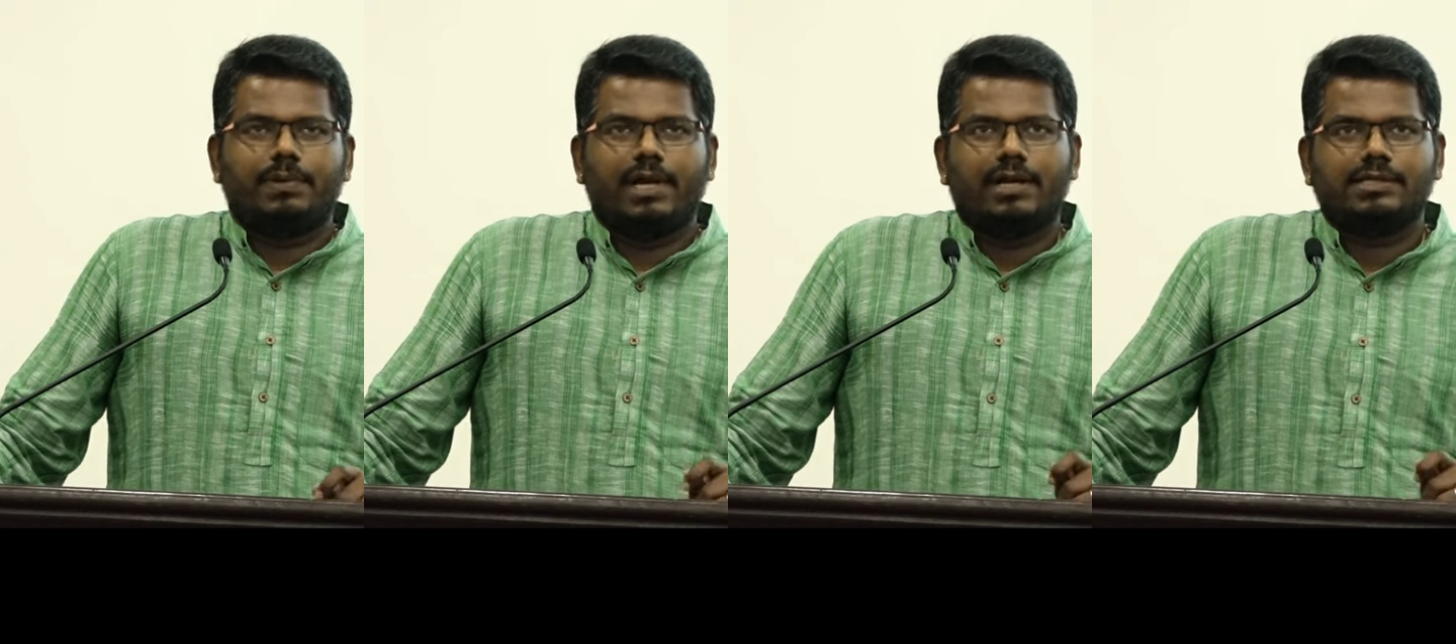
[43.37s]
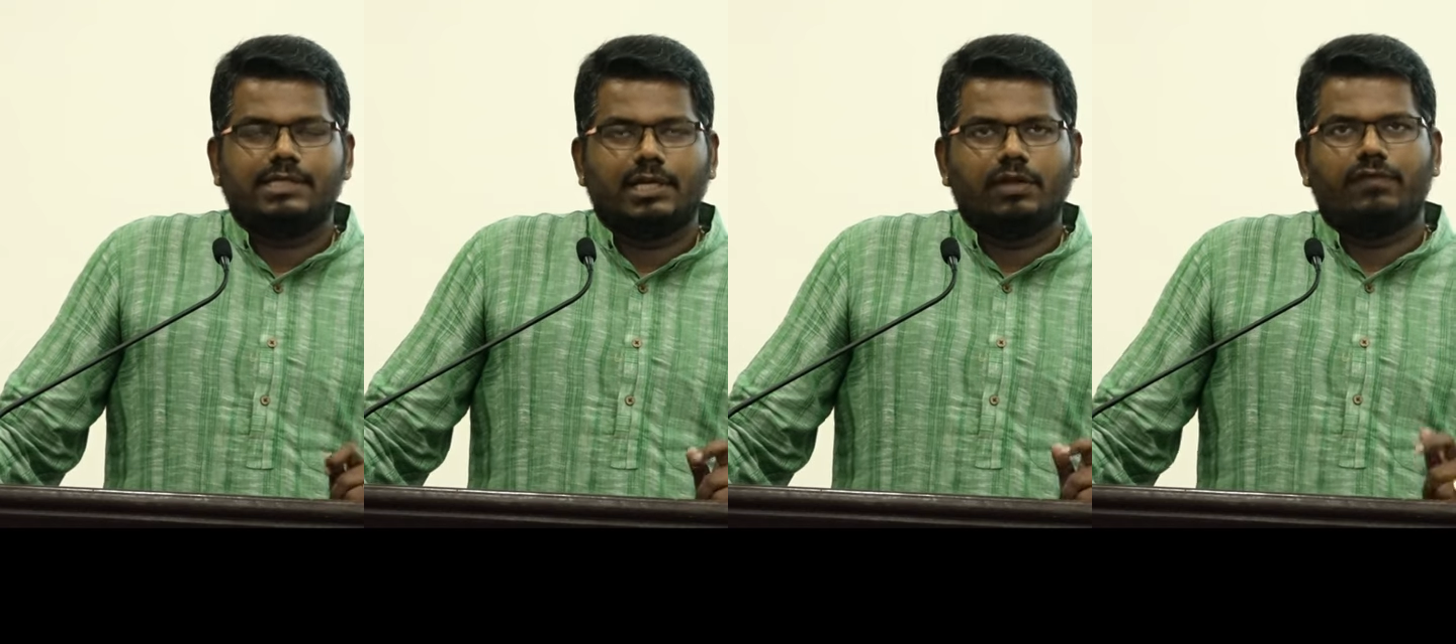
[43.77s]
played a
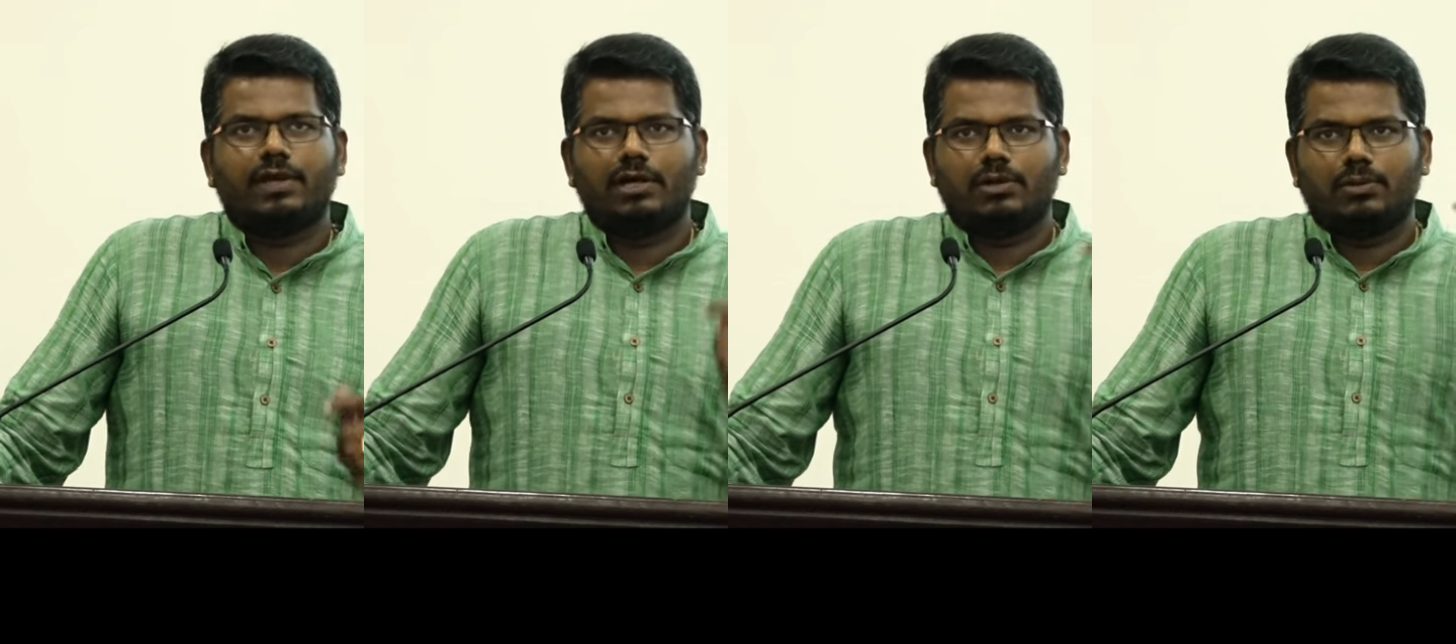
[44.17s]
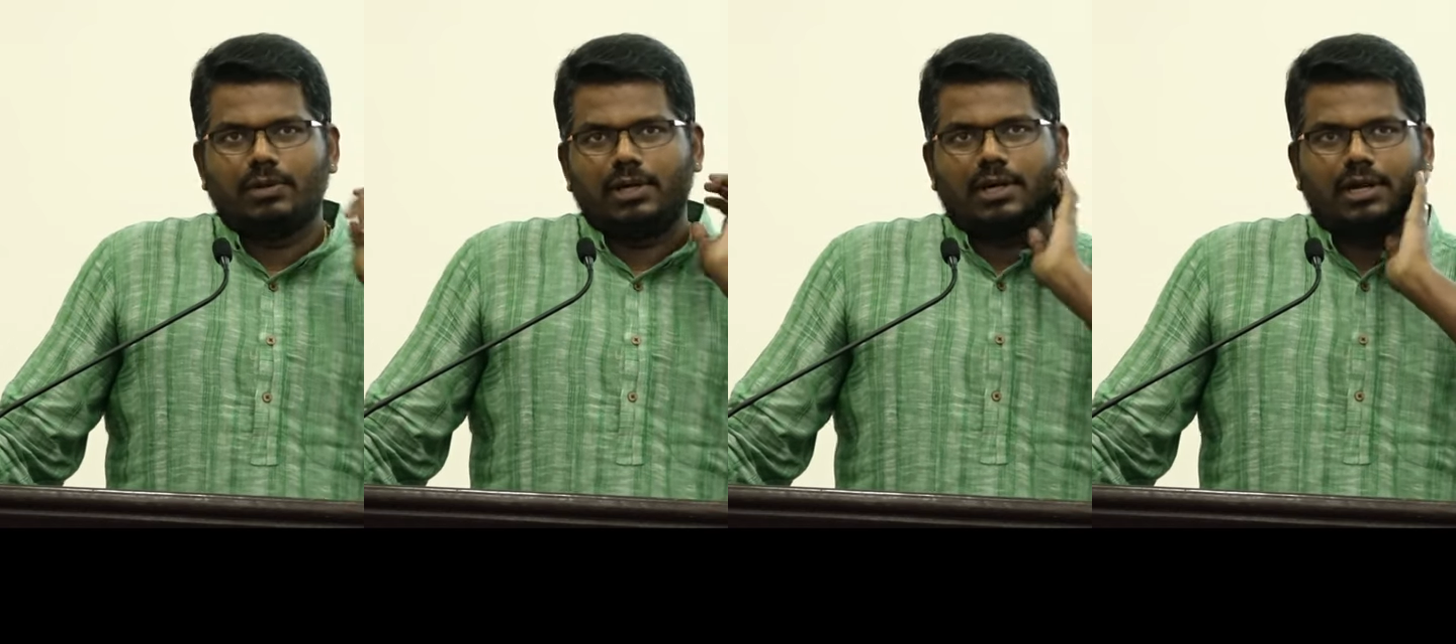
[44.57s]
significant
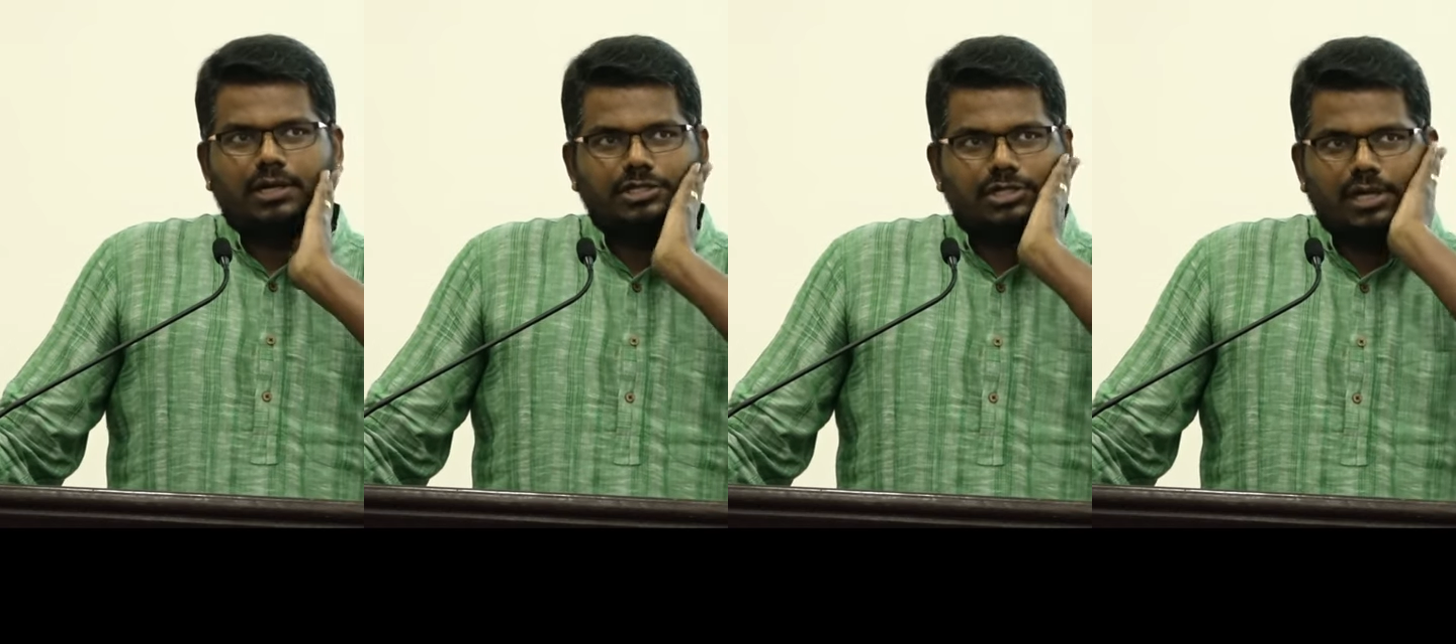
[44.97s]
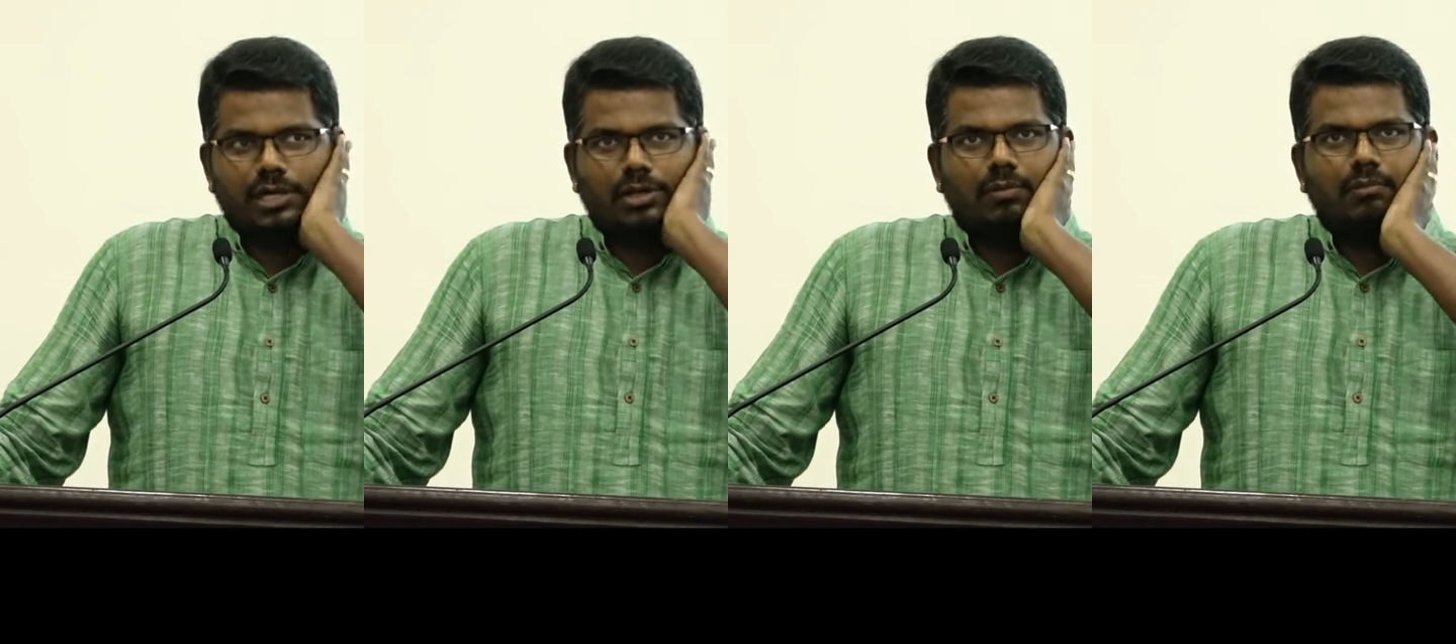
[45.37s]
role in
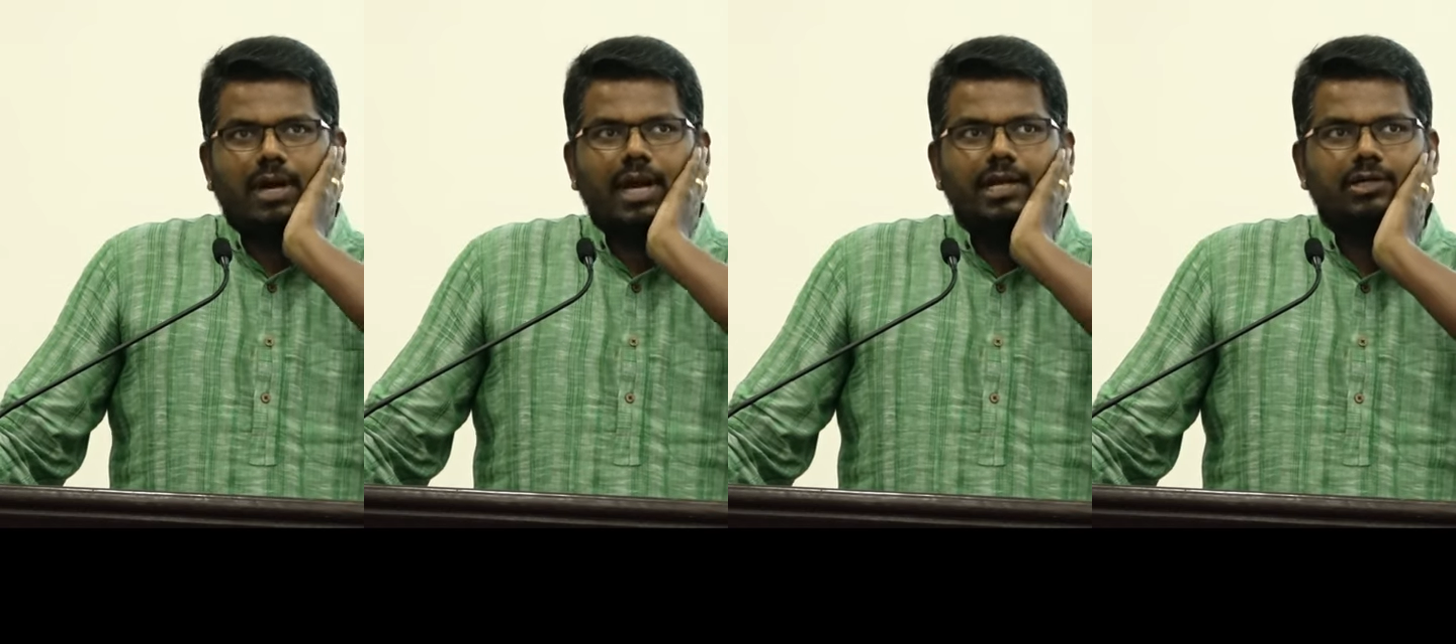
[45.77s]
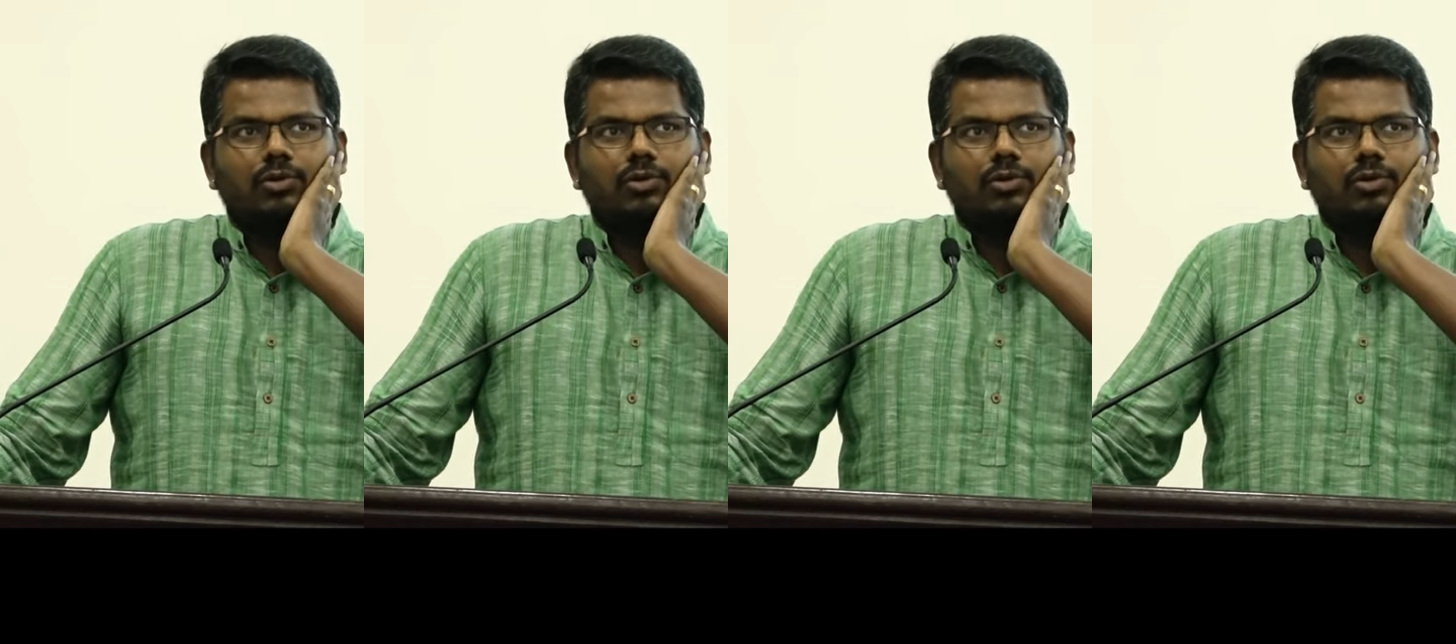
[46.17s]
conditioning your mind